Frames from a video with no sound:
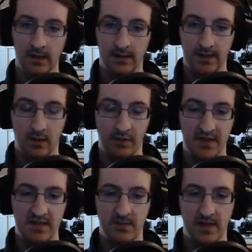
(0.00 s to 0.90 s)
Now, this
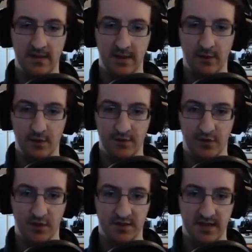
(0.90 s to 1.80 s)
is mainly used
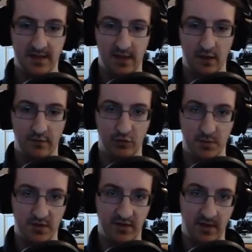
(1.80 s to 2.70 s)
for taking care of groups
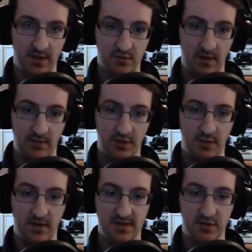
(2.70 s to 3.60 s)
of enemies around you,
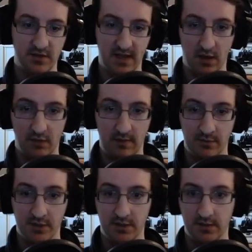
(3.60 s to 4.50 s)
because it does hit all
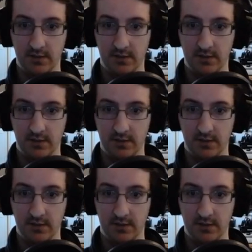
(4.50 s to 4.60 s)
around you.